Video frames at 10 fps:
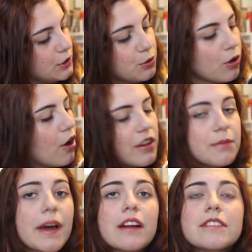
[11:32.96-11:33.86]
You are all
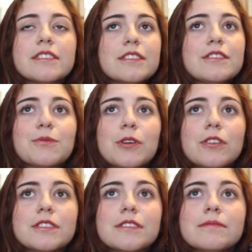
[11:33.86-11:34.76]
that matters in this
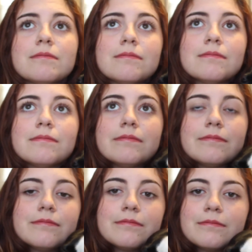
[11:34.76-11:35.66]
world.
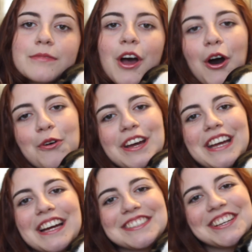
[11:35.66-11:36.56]
Oh, hey
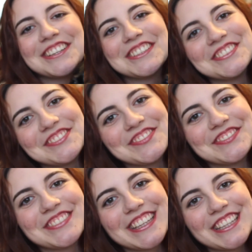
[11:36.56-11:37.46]
guys.
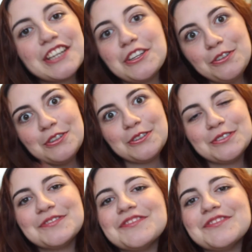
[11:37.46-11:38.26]
You too.